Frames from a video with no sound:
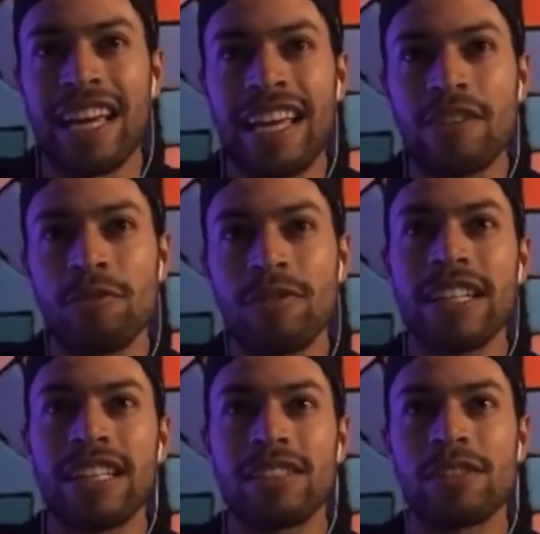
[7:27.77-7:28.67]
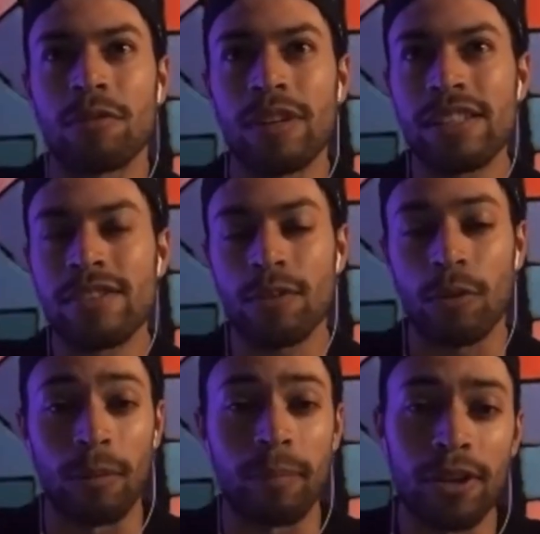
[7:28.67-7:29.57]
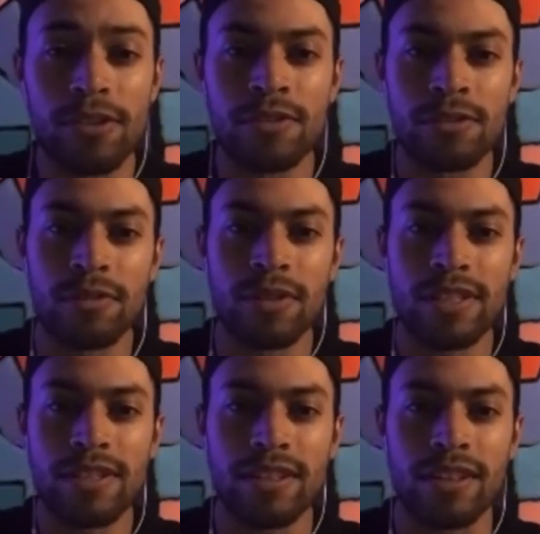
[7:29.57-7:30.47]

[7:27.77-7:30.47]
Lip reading: a unique twist or a personal twist